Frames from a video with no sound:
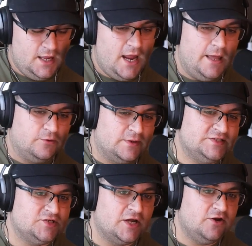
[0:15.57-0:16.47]
And the
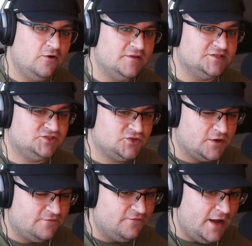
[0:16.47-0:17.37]
reason I know this
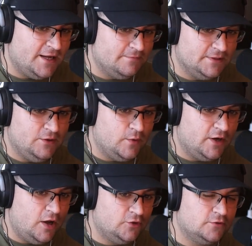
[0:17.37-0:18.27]
certifiably
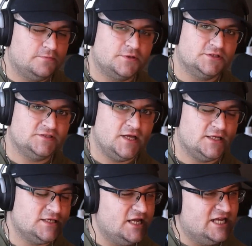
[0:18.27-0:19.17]
100%
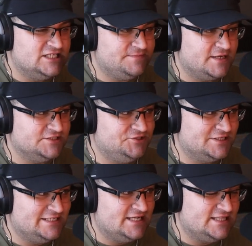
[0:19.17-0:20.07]
is because you can
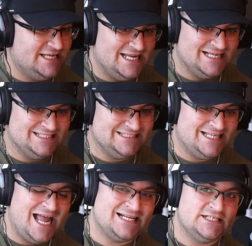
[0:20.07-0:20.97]
take the
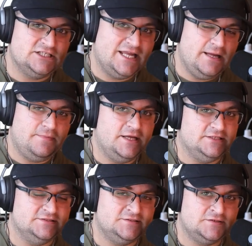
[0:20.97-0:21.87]
exact
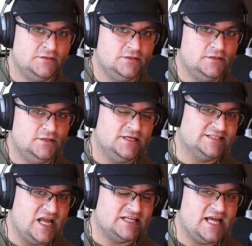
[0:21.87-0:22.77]
campaigns, the
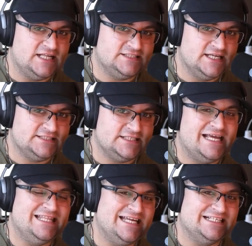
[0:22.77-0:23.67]
exact ad sets,
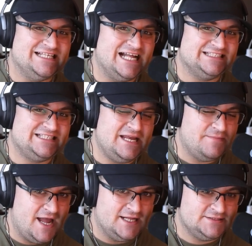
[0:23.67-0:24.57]
the exact same
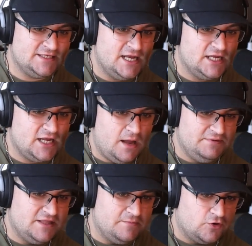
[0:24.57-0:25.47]
ads, copy
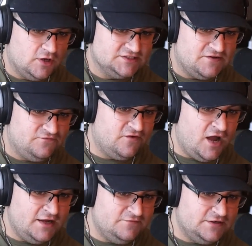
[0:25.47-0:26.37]
them across
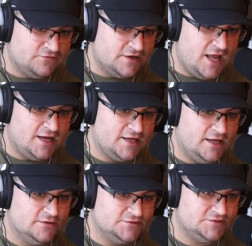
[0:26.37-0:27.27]
5 different ad
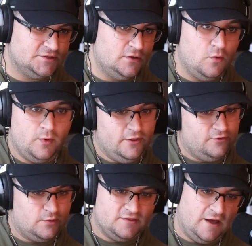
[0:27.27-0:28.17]
accounts with
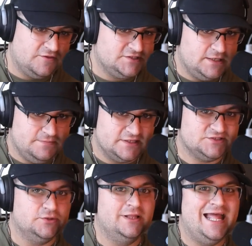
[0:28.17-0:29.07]
or without the same
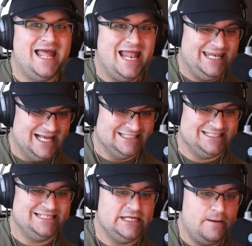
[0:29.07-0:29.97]
pixel,
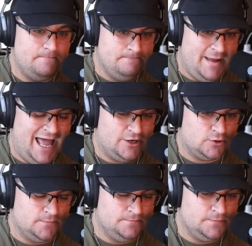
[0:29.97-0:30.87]
doesn't matter,